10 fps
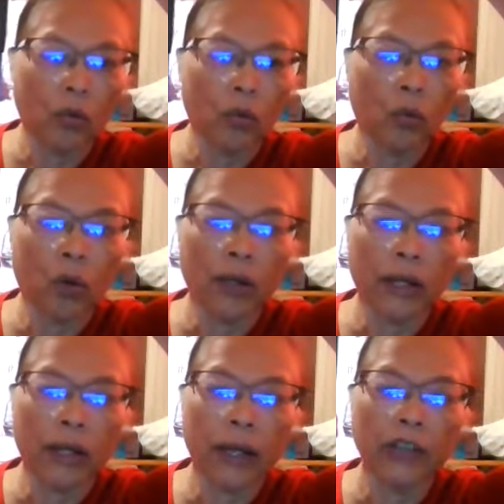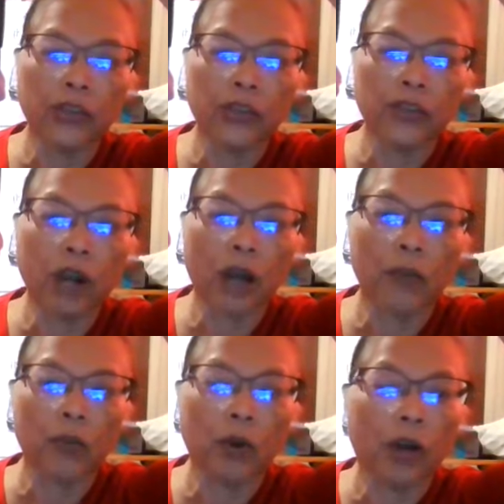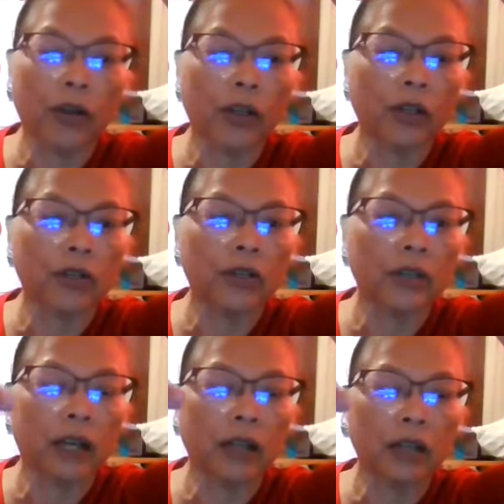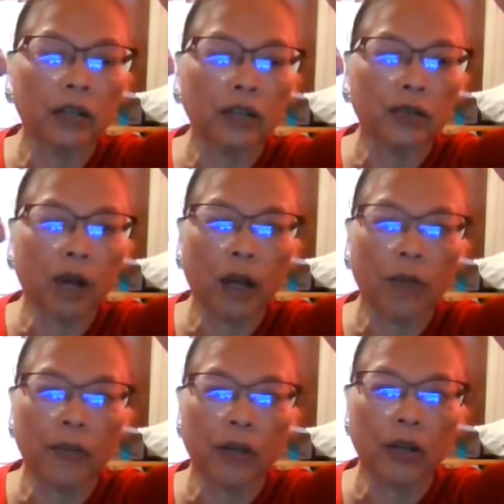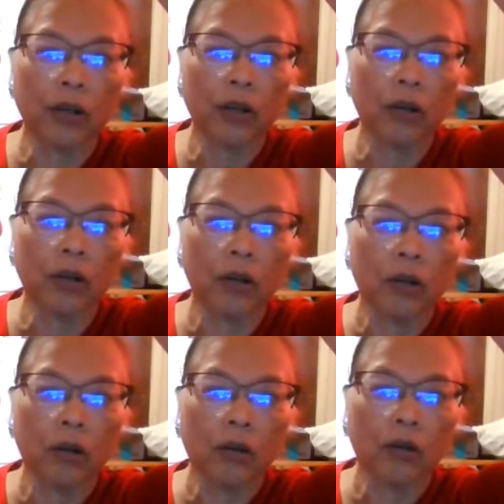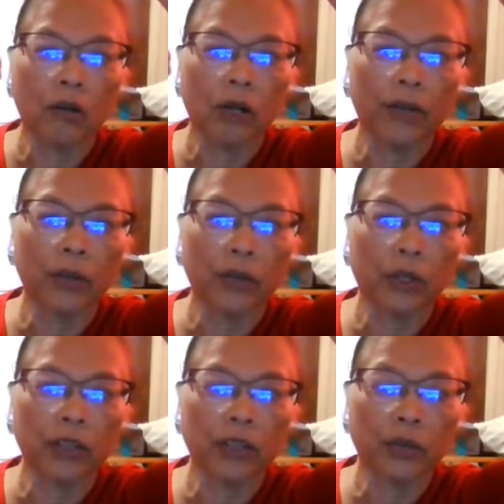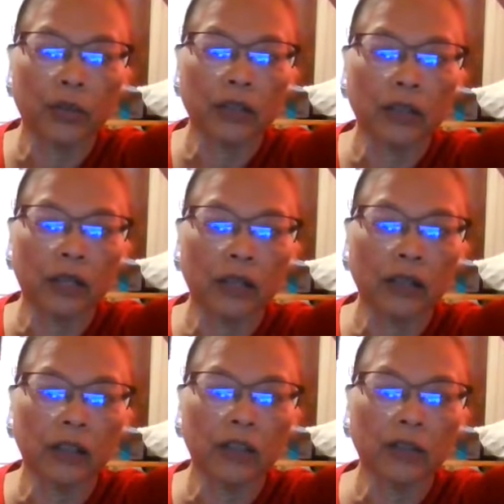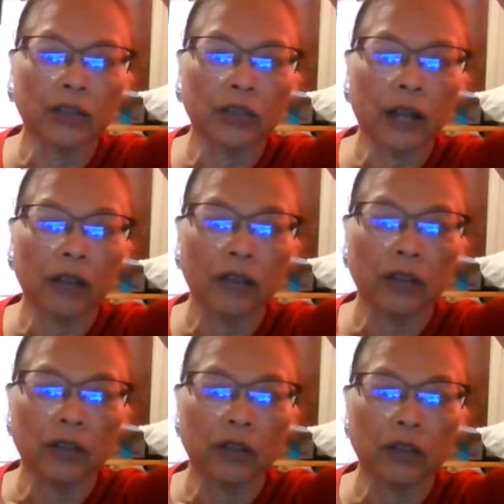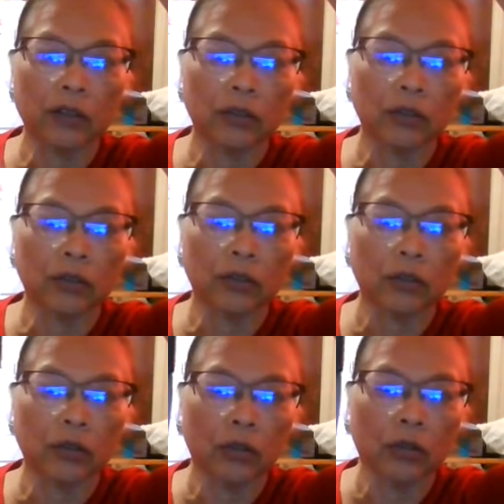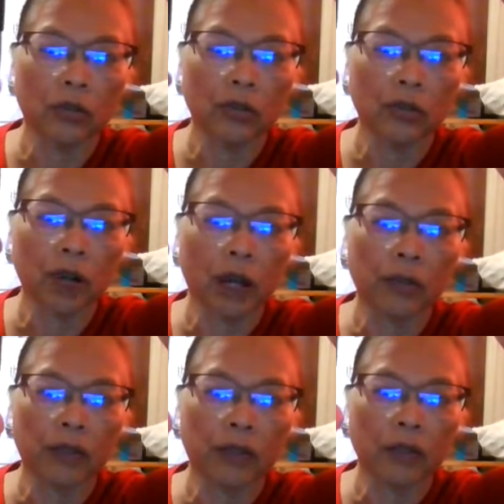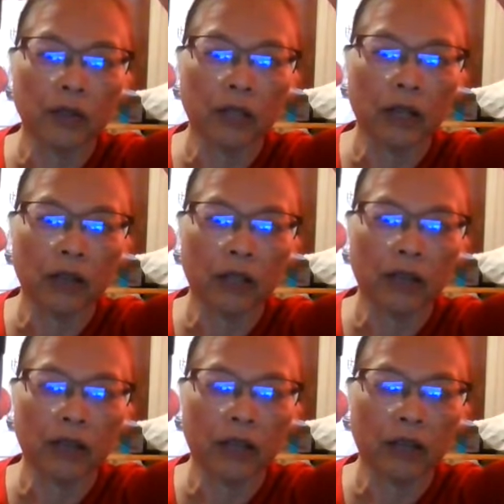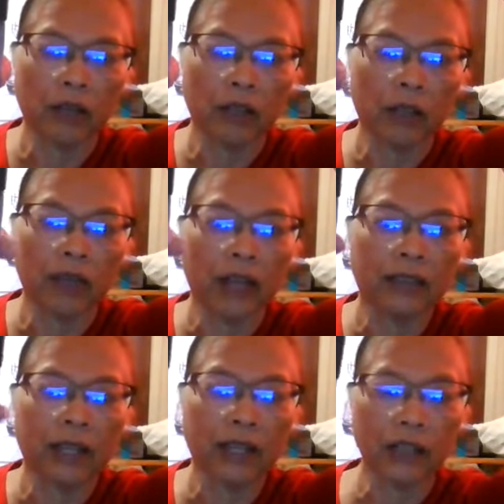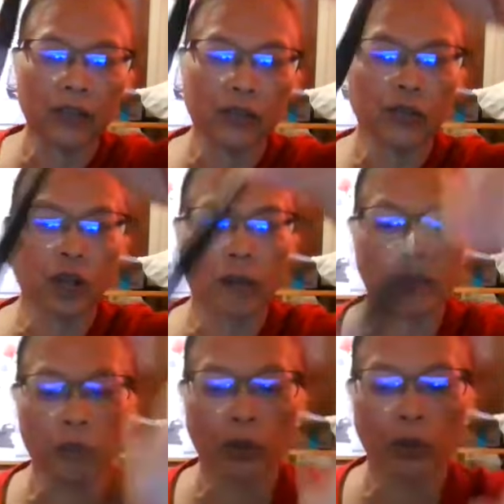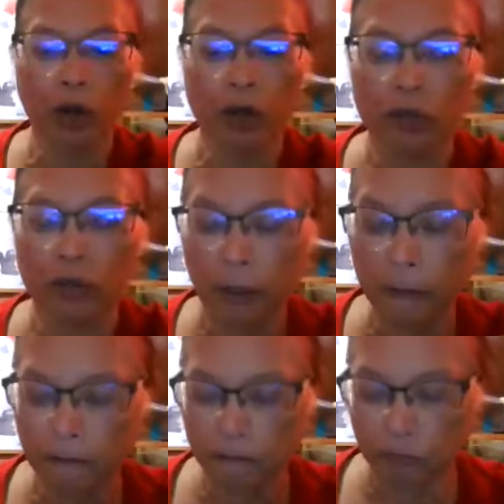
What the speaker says: one extra drop of water. Can you see that little drop there? Right there, when I squeeze it lightly, you should have a little droplet come down like that. Okay, that's that extra drop that we want. Okay,